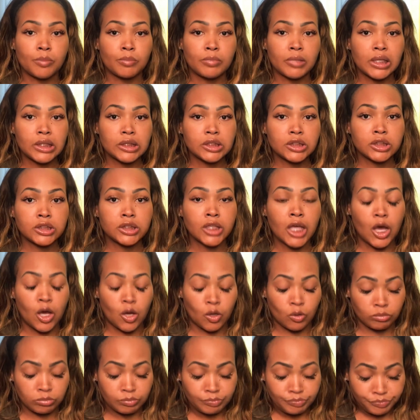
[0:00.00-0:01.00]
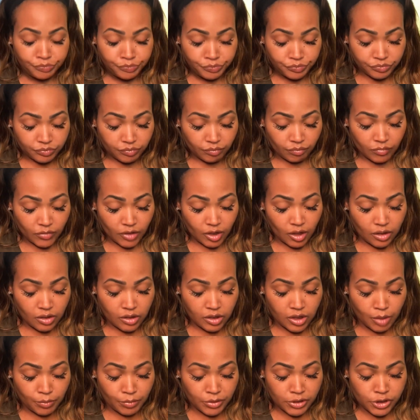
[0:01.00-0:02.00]
So
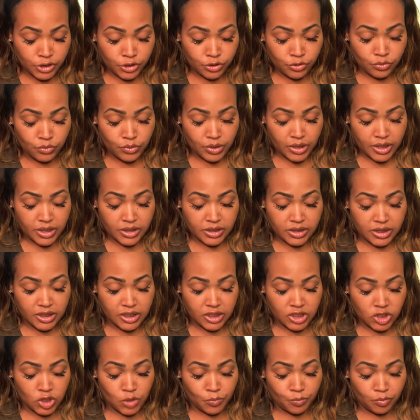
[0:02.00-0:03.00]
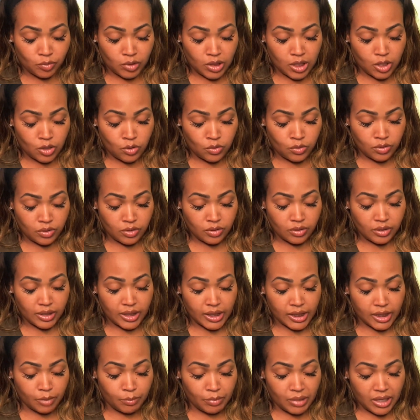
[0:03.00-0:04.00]
number 2 is the Cipro
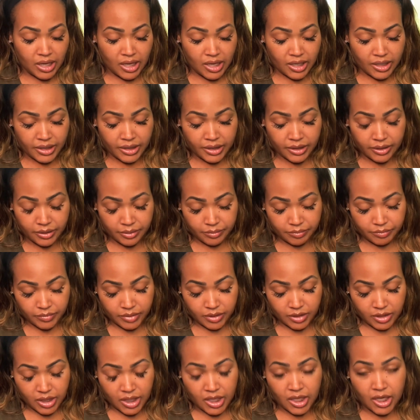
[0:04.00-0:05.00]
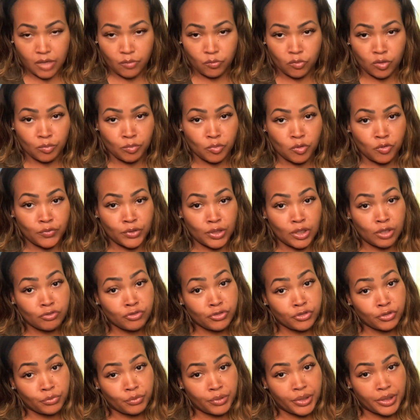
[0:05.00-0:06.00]
antibiotic, and we're moving on
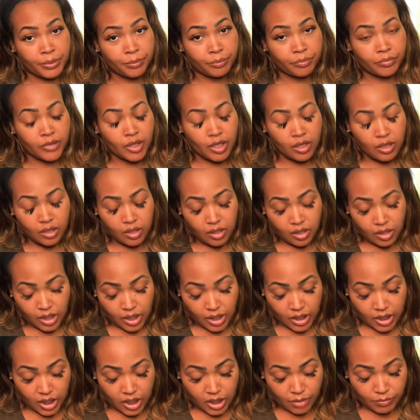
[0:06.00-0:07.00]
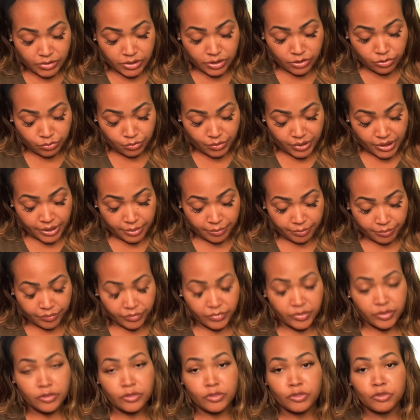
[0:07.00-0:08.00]
to 3. So
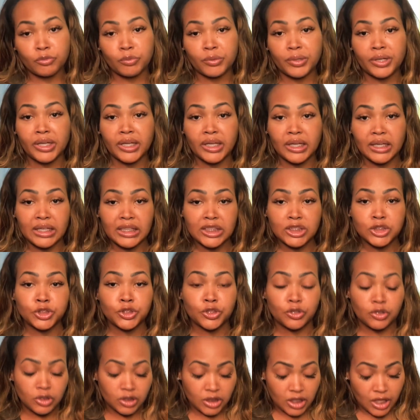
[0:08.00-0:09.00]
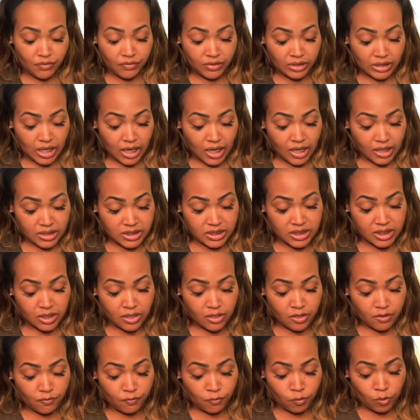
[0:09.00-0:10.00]
3 is your Lovenox
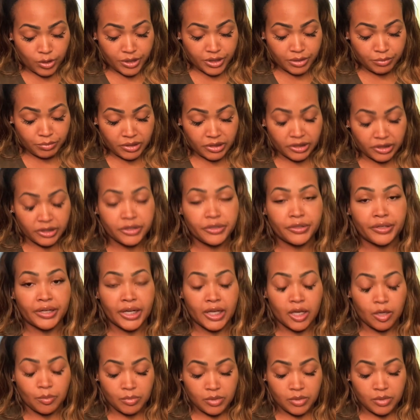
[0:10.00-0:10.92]
40 milligram.